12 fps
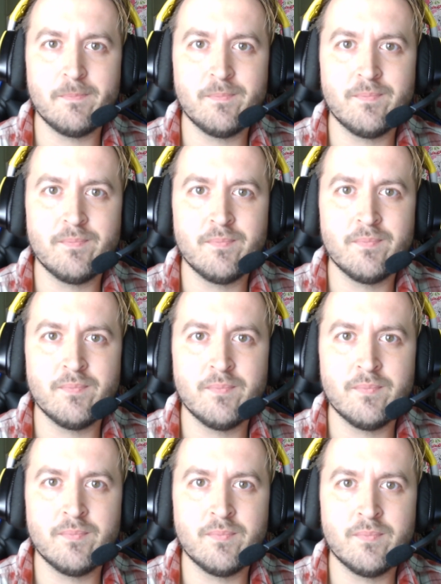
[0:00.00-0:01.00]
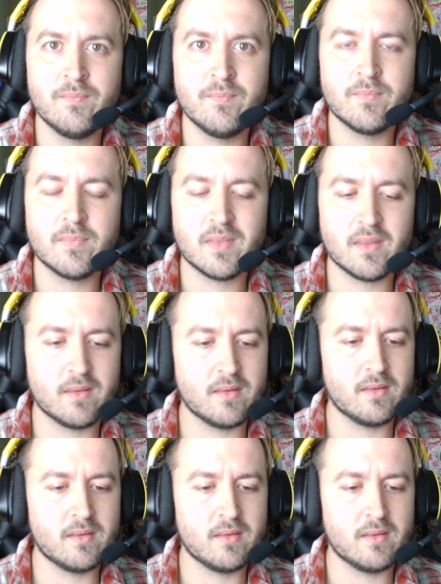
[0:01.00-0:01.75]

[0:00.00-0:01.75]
(silence)